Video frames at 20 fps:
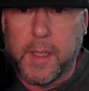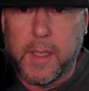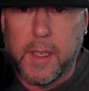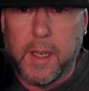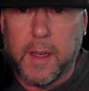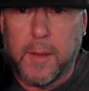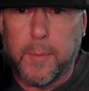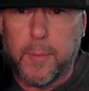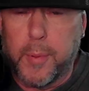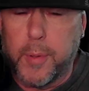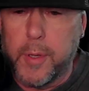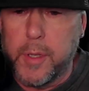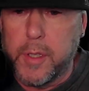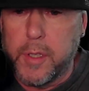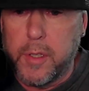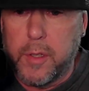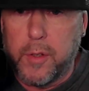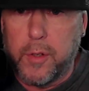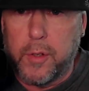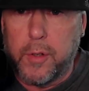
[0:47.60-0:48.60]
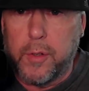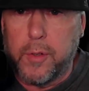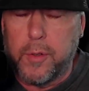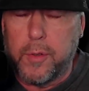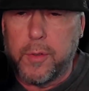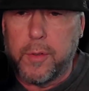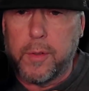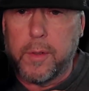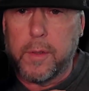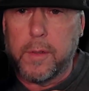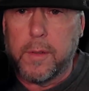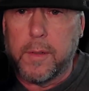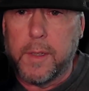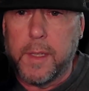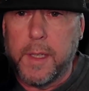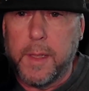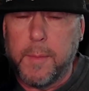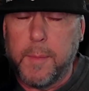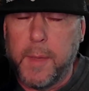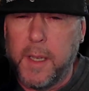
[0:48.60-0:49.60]
a prisoner or
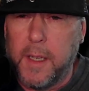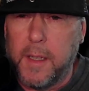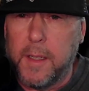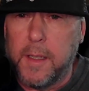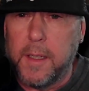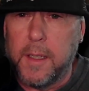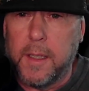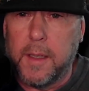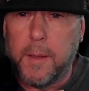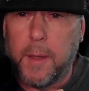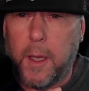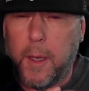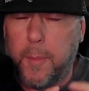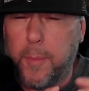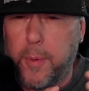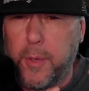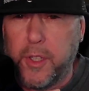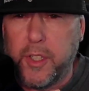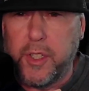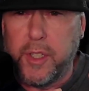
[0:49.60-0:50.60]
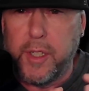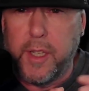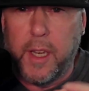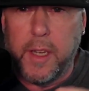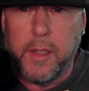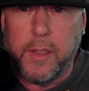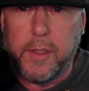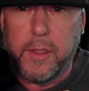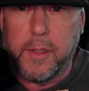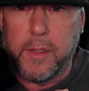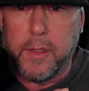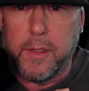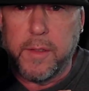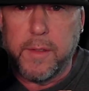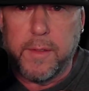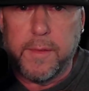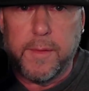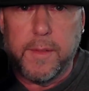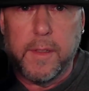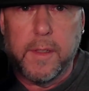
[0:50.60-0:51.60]
inmate
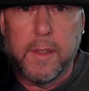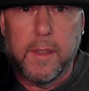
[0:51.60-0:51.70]
appreciation